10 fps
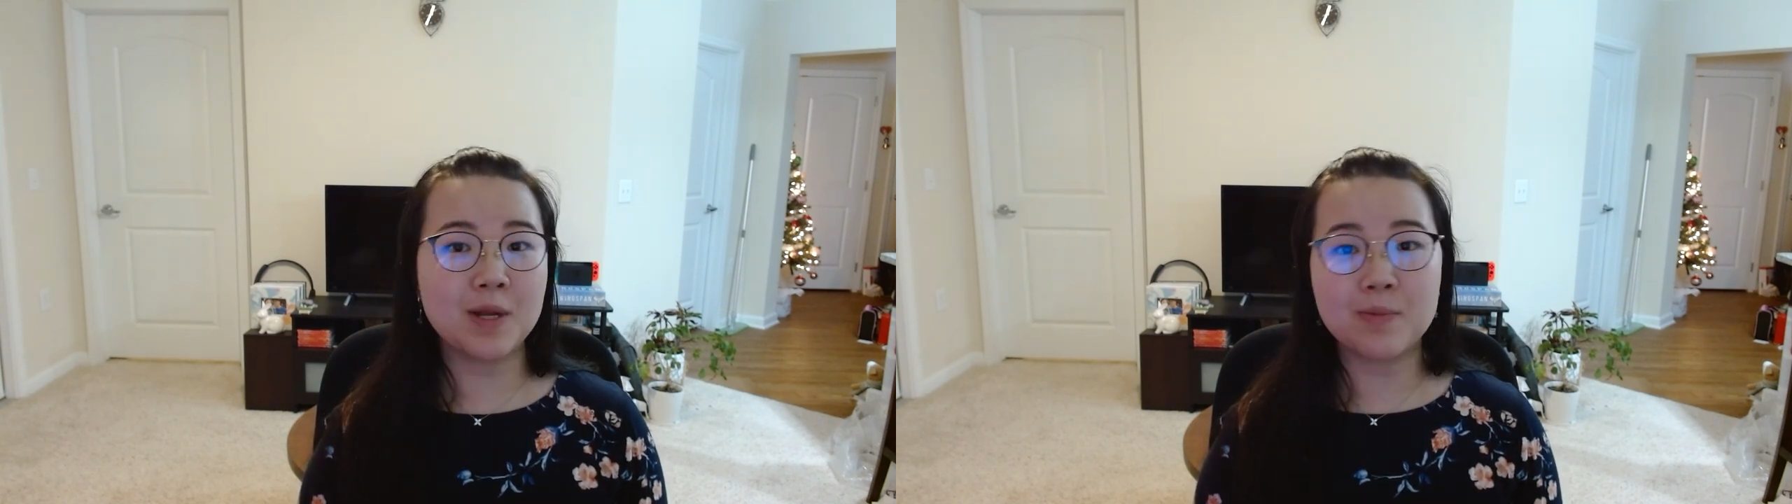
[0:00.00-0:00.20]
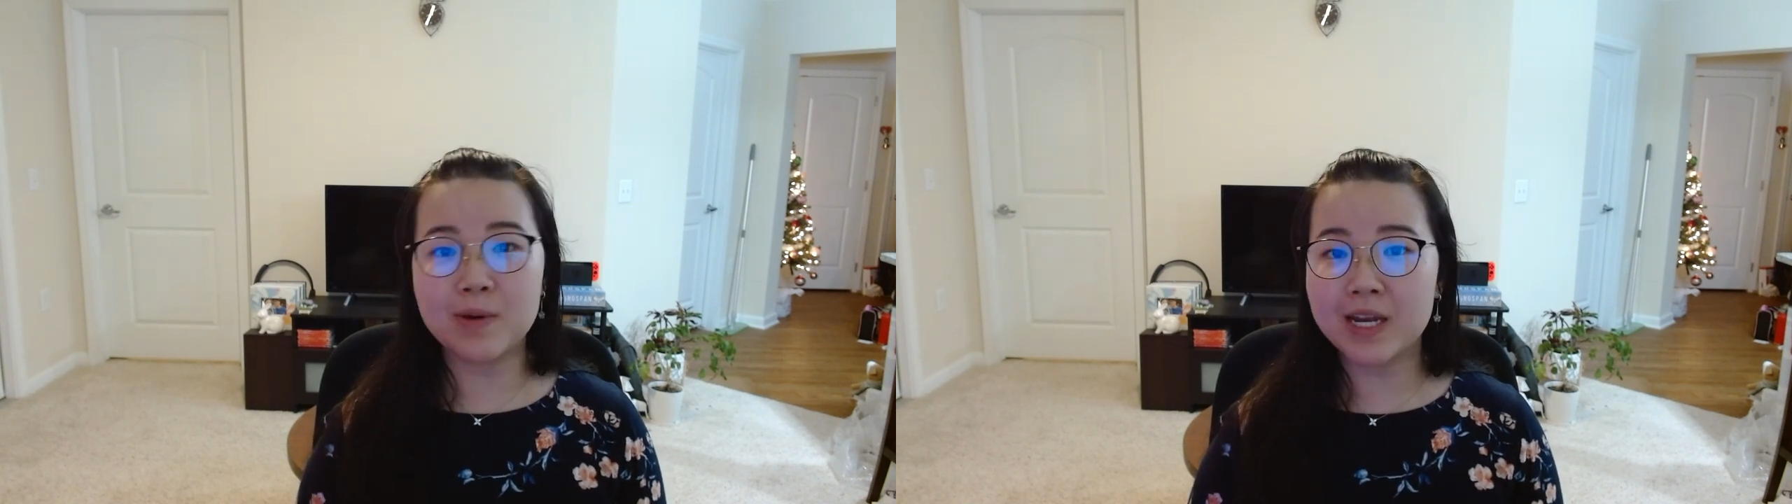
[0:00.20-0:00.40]

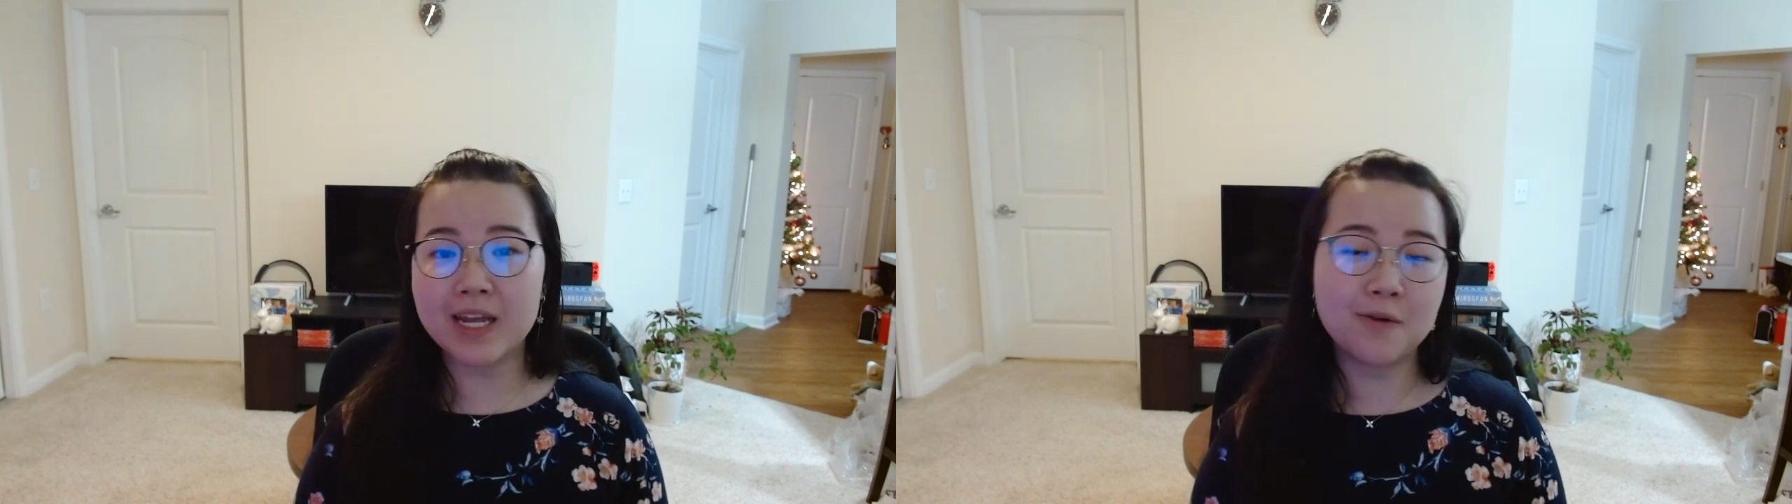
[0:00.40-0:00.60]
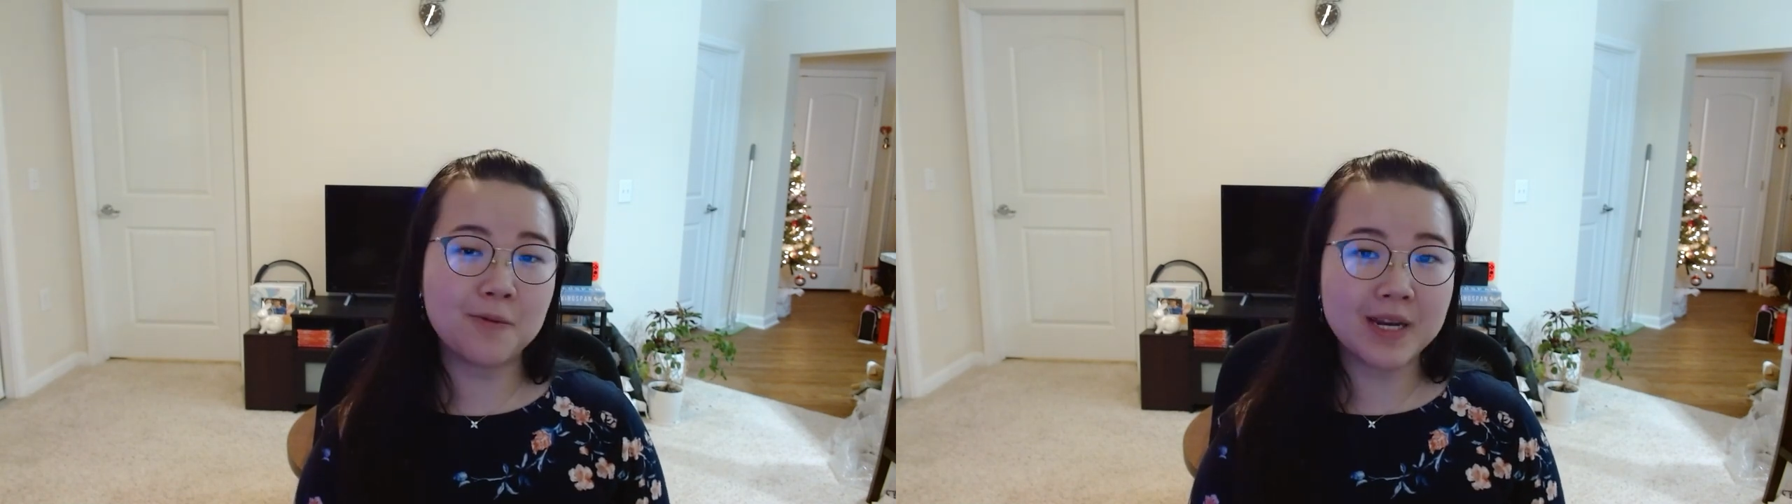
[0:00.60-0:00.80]
breeding
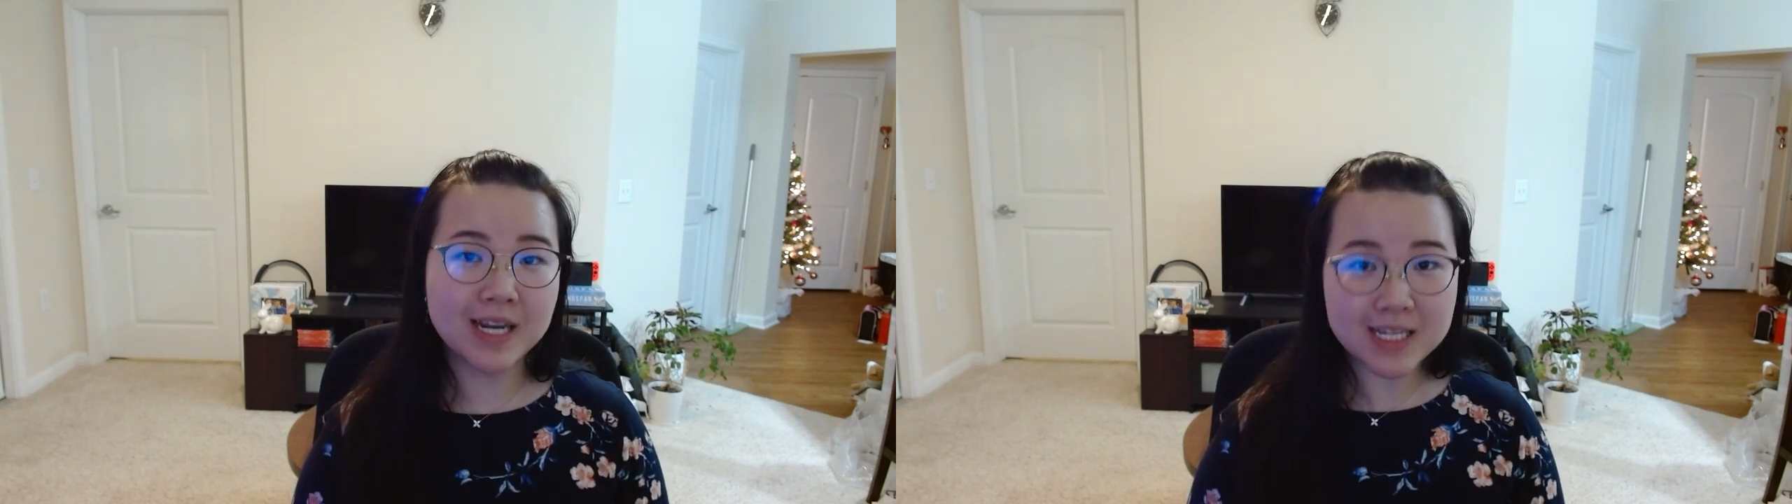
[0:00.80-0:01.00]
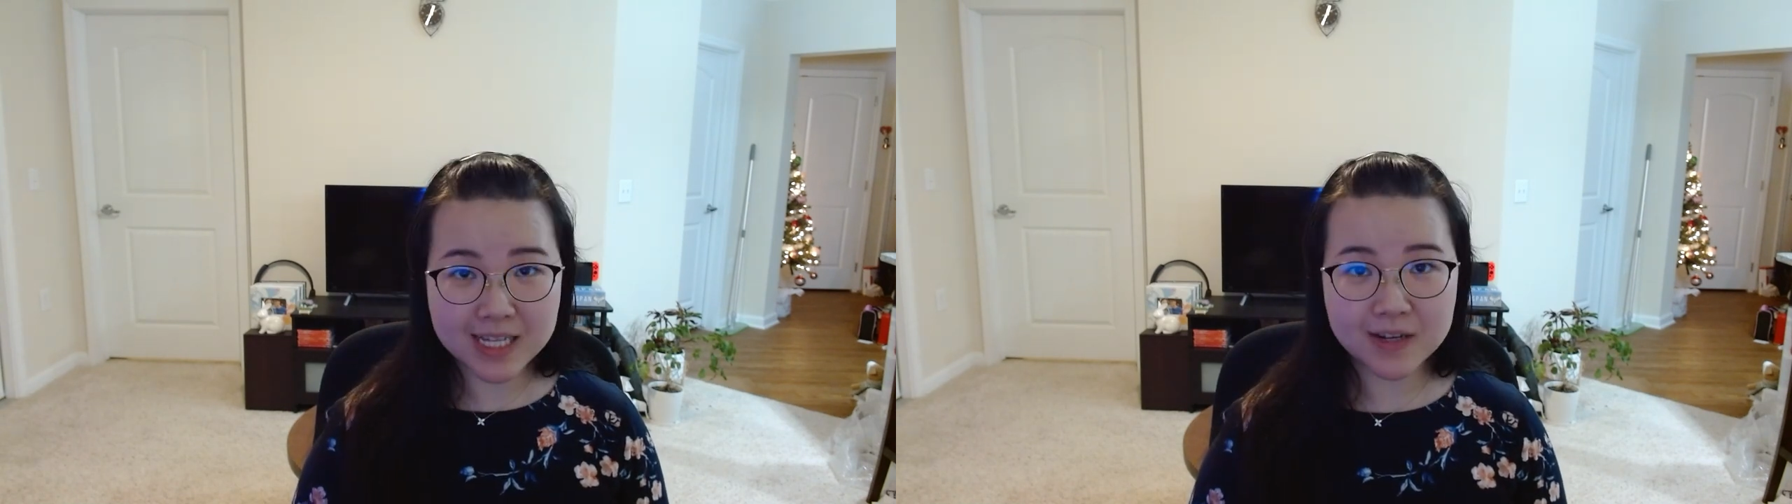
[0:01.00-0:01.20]
and
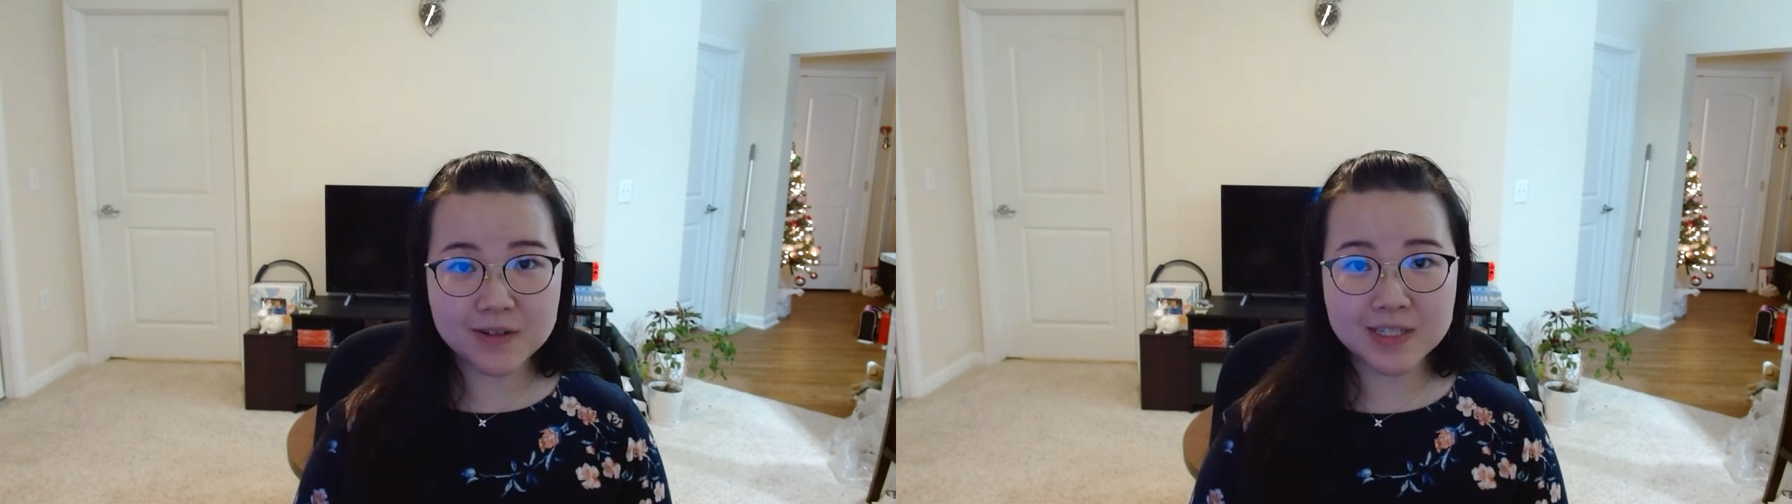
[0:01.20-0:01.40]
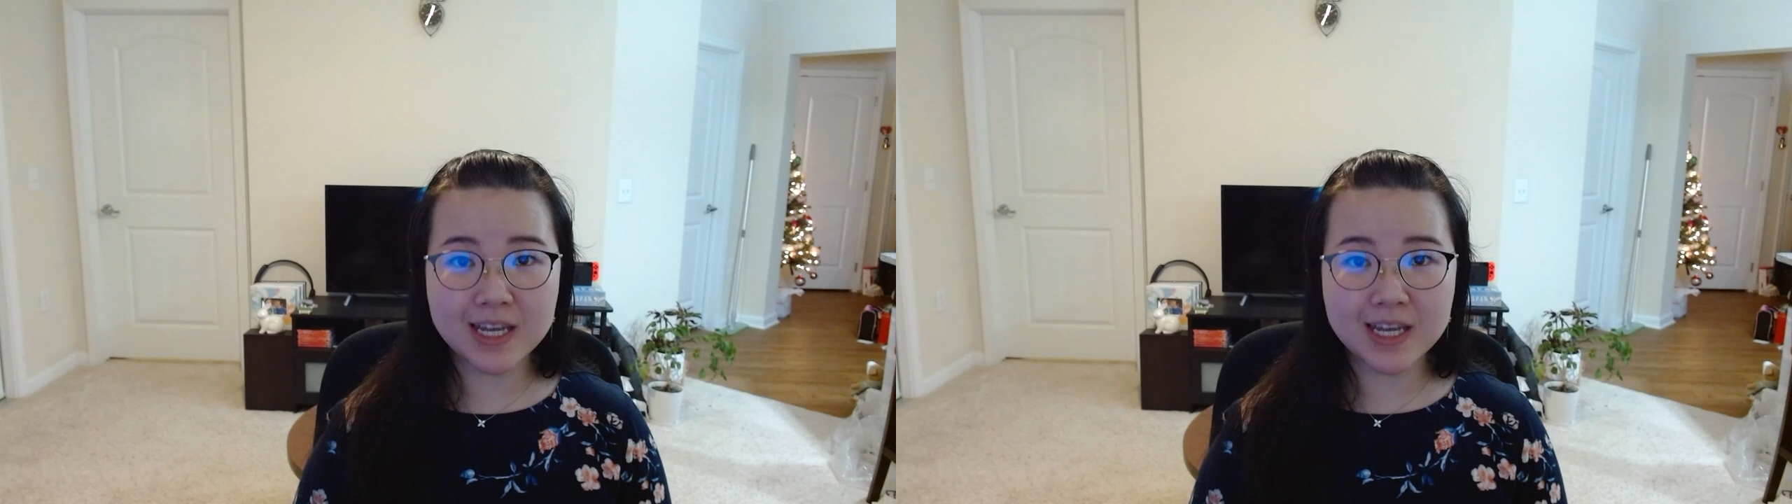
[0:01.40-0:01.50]
weaning cycles,